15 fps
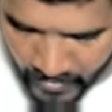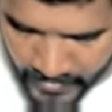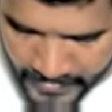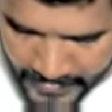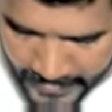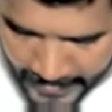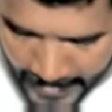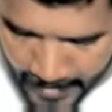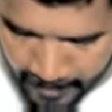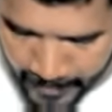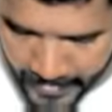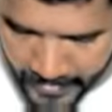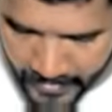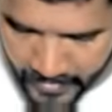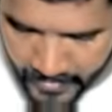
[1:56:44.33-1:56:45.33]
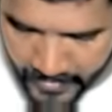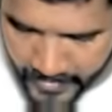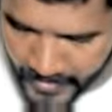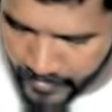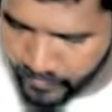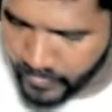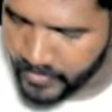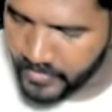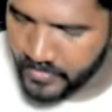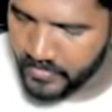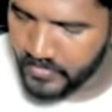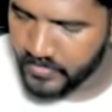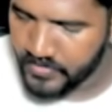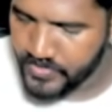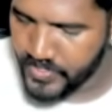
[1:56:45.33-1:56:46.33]
scrap and rework.
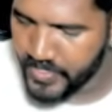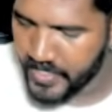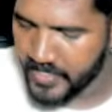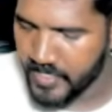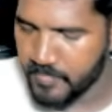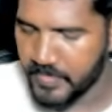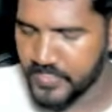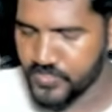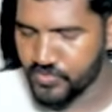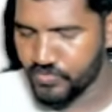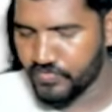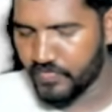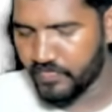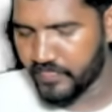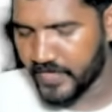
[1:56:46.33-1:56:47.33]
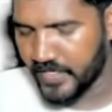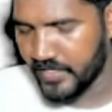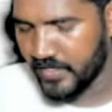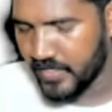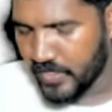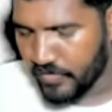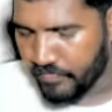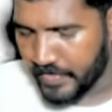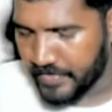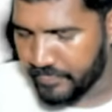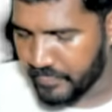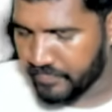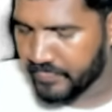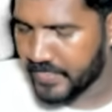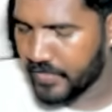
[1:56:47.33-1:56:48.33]
300 plus 250,
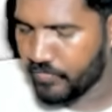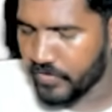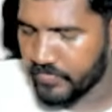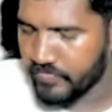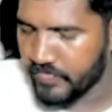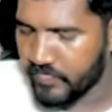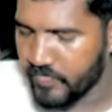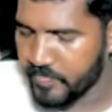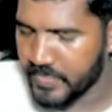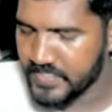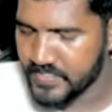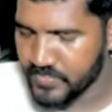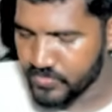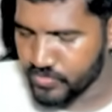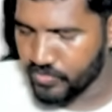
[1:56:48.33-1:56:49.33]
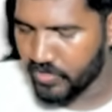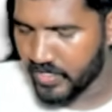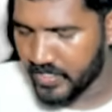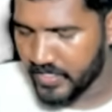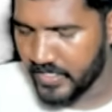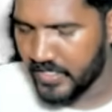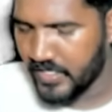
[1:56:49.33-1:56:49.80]
550, 150 plus 200,